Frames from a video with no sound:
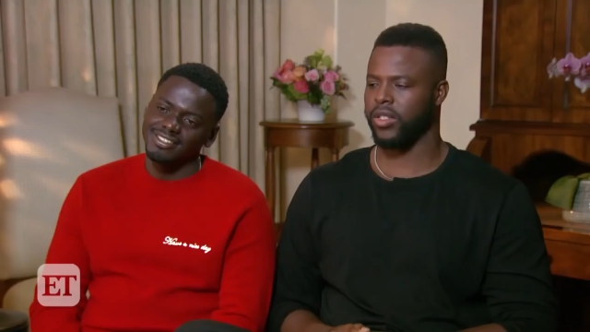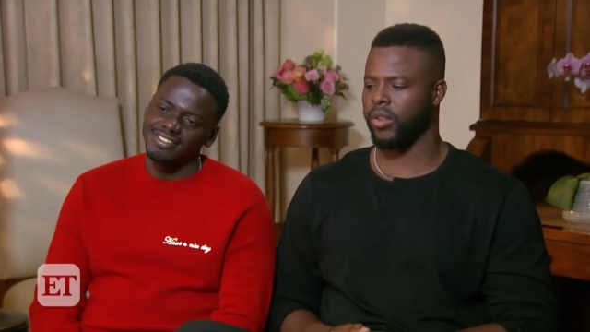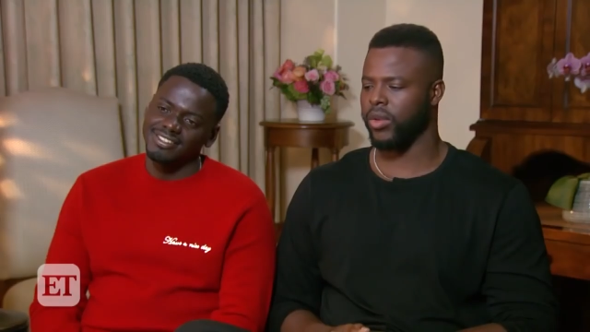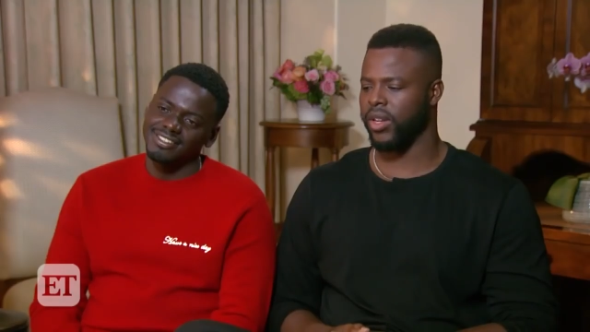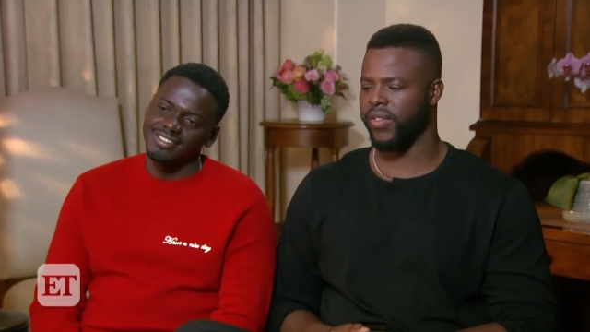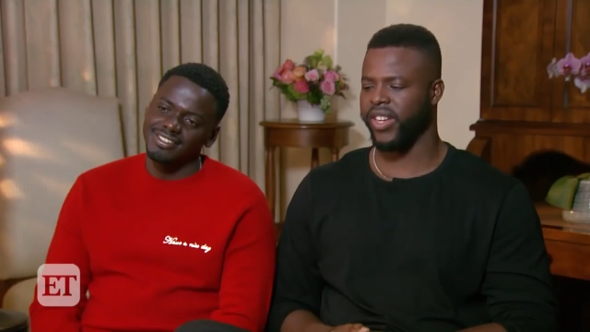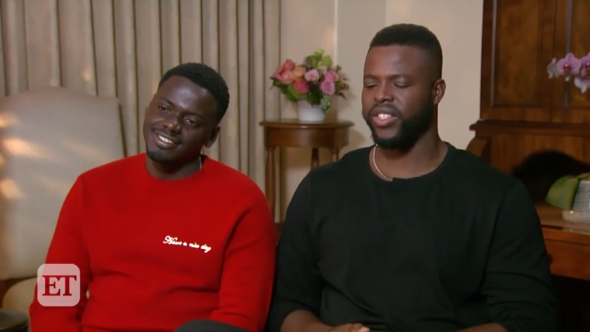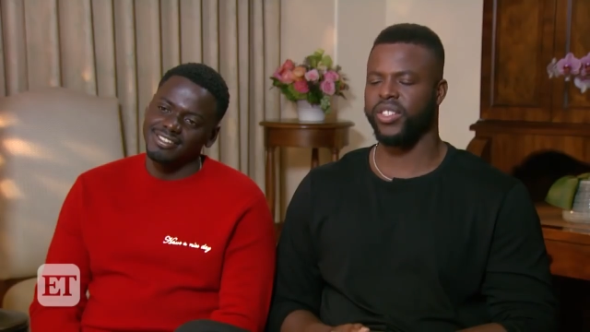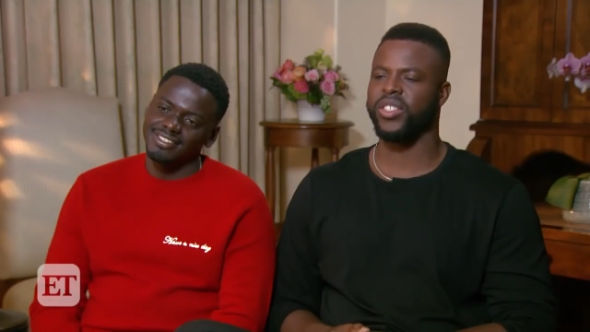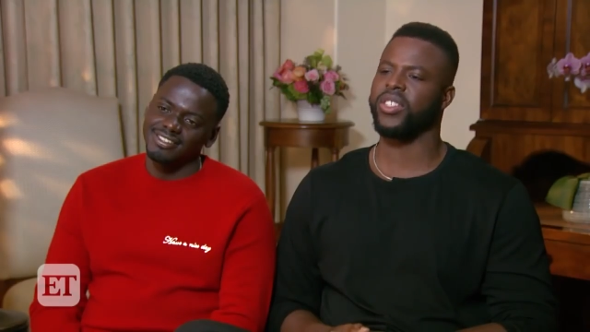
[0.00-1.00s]
Speaker 1: story of
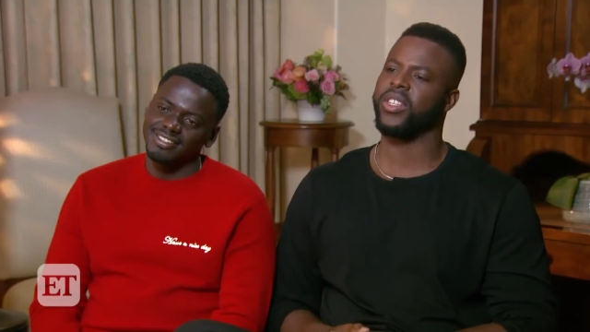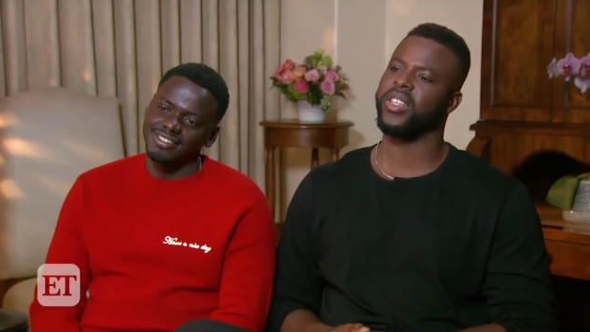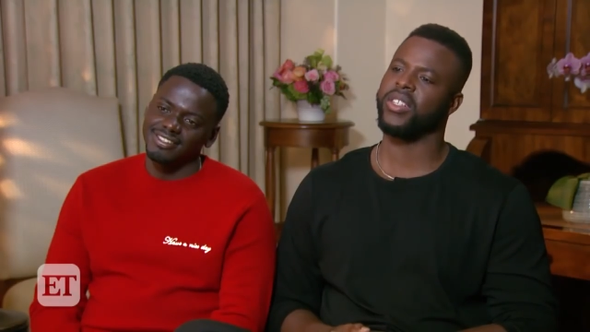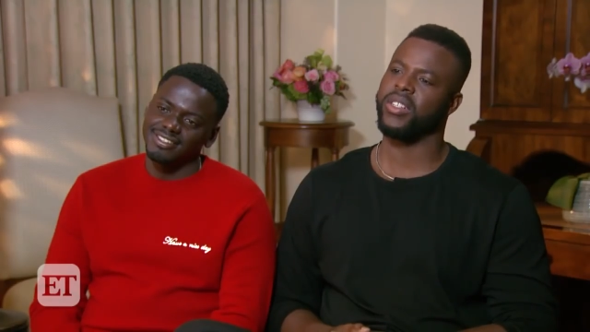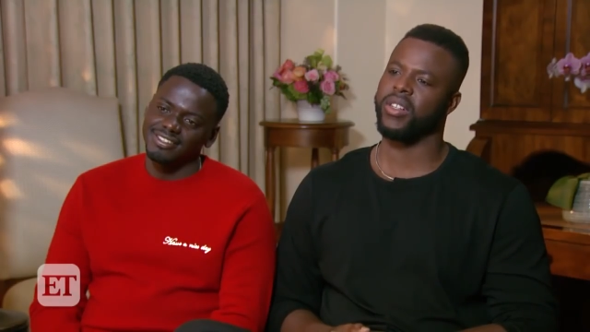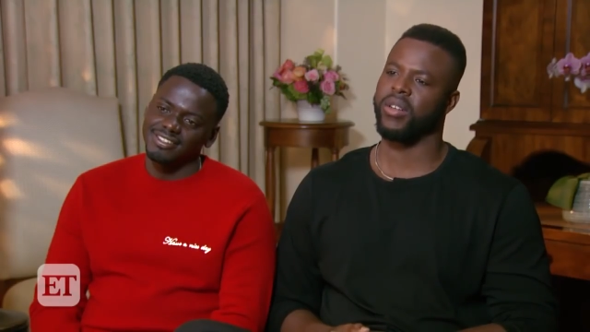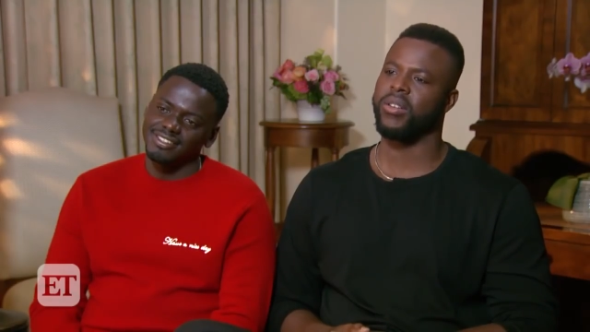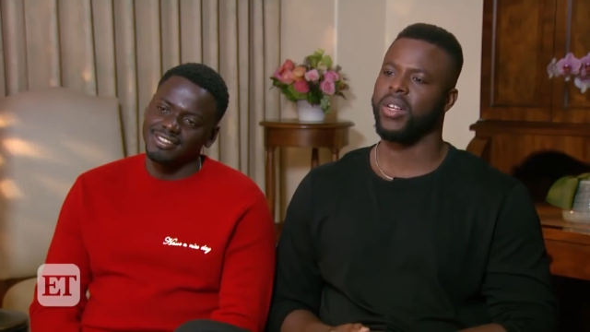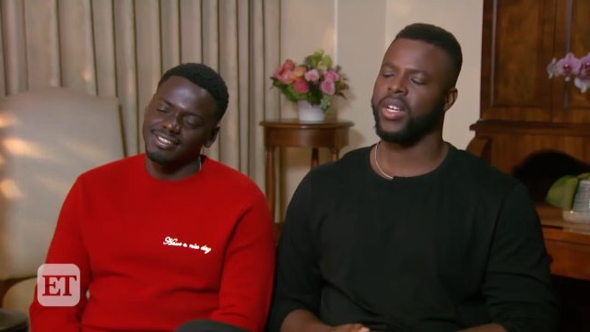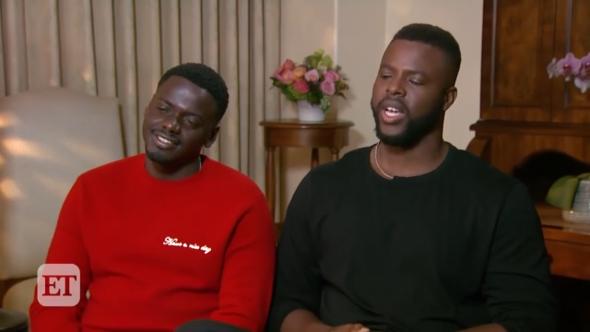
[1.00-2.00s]
agency, you yeah. know,
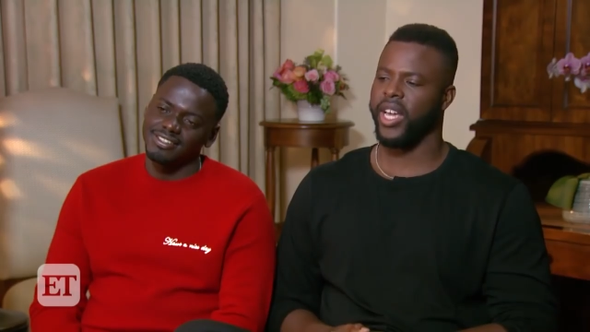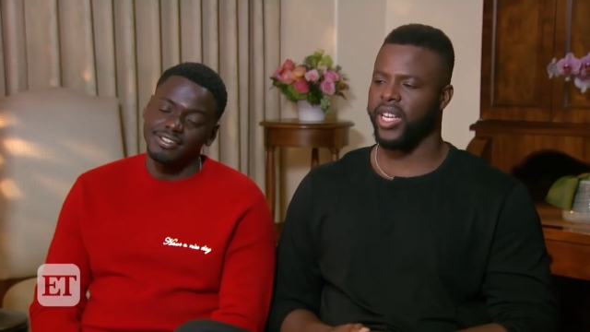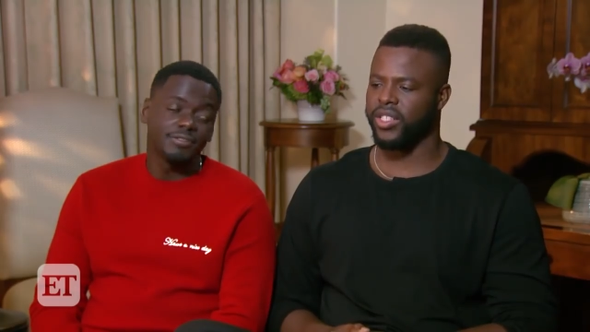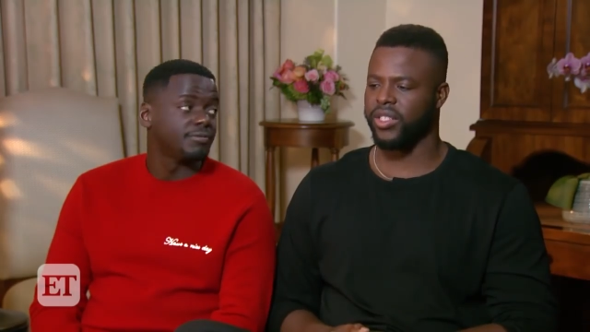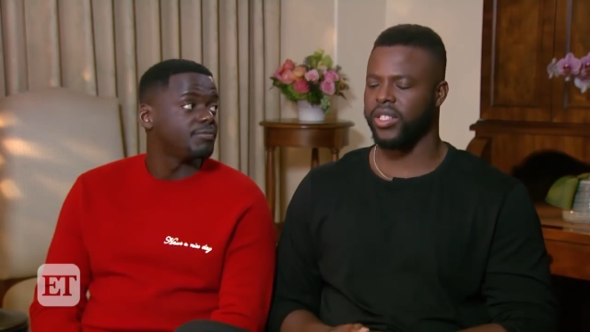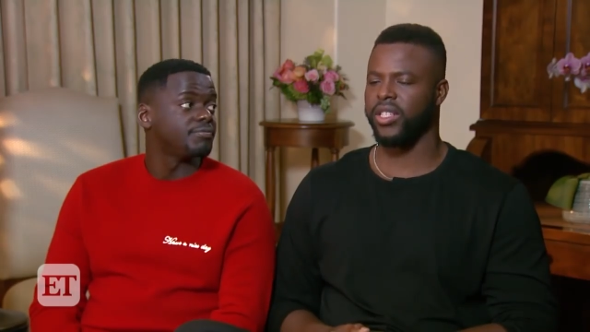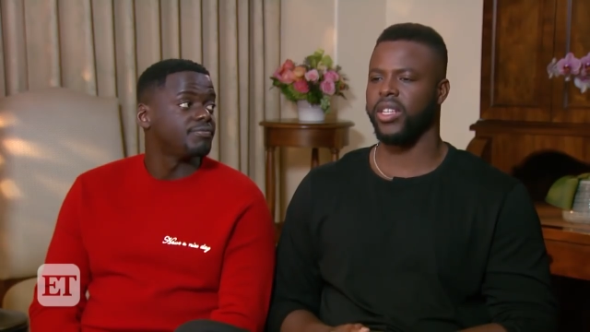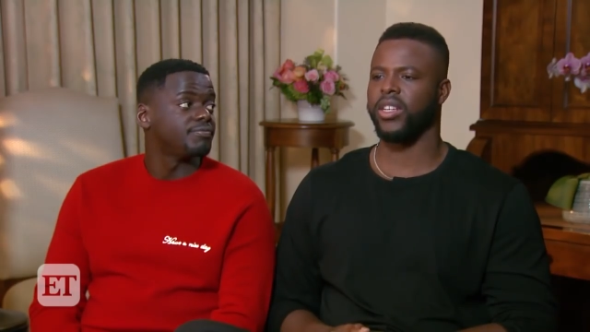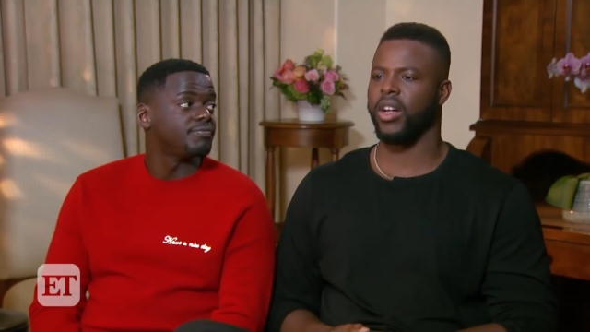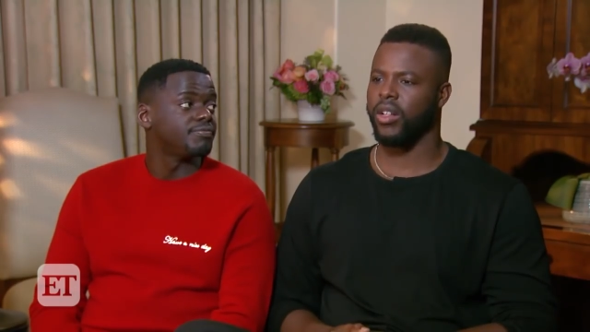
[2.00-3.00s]

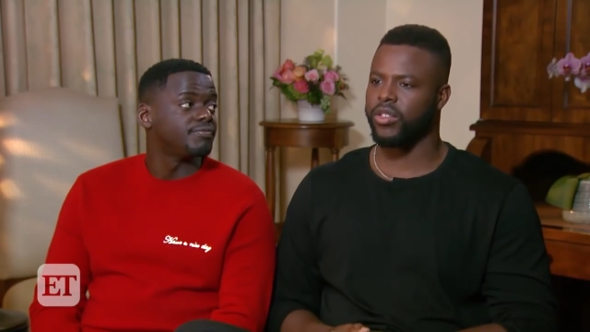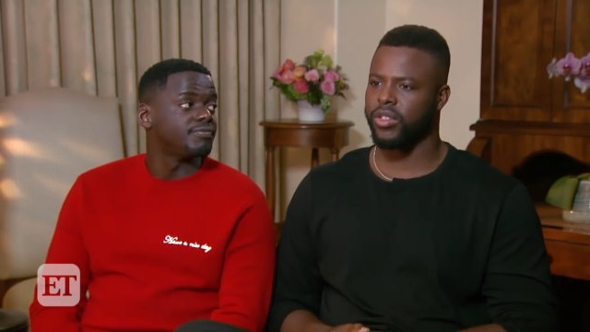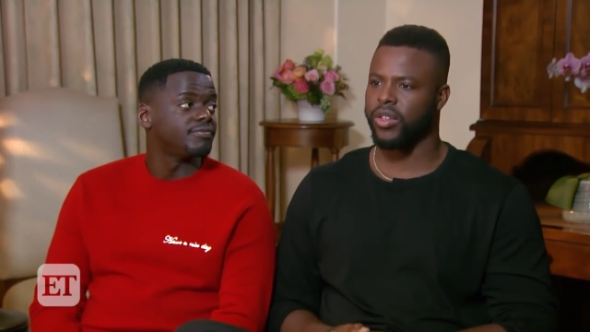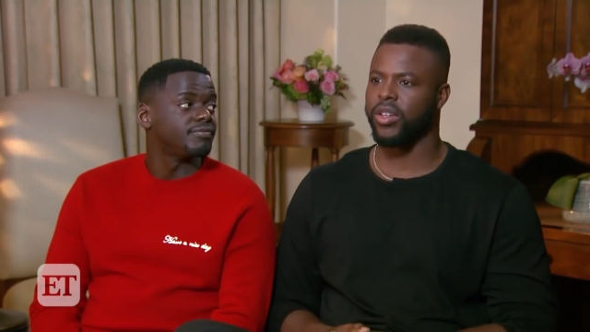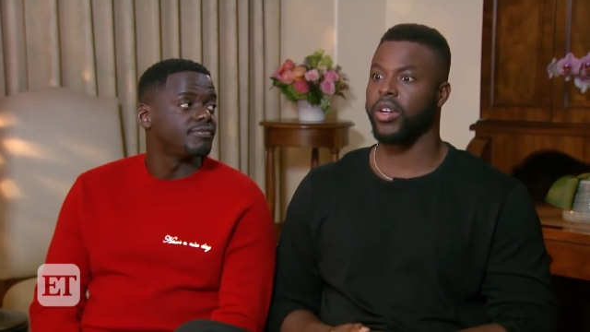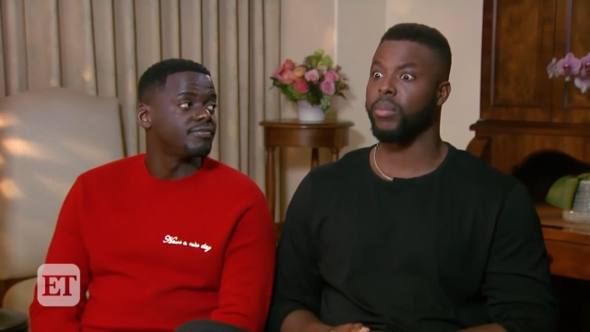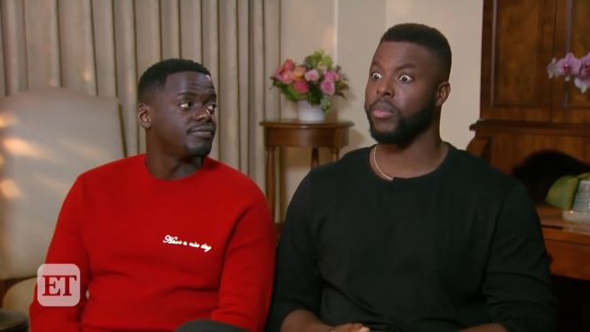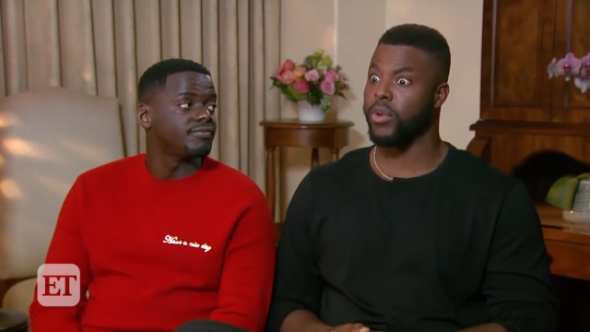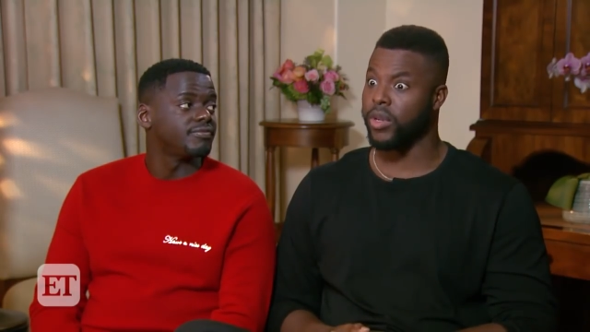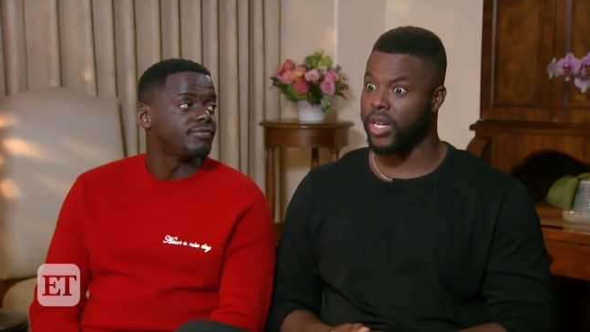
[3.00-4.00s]
agency, culture,
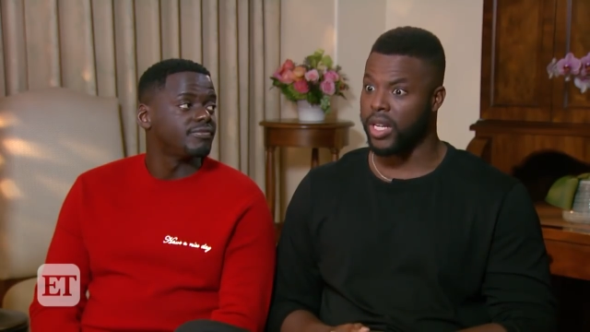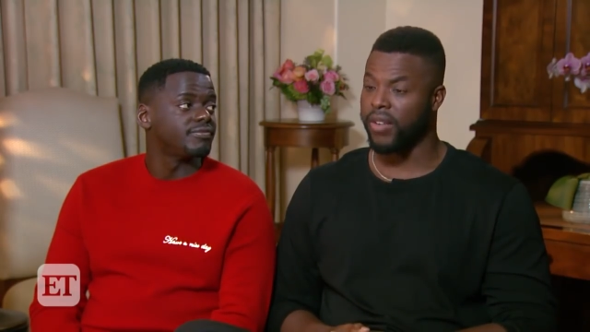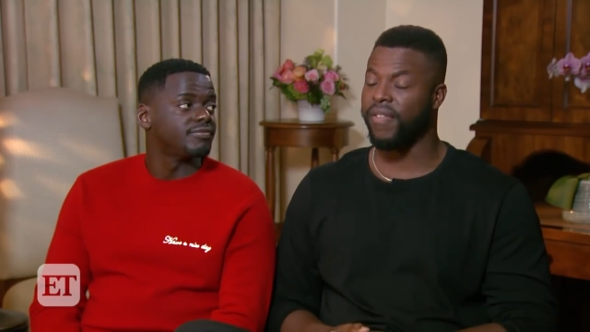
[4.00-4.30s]
community,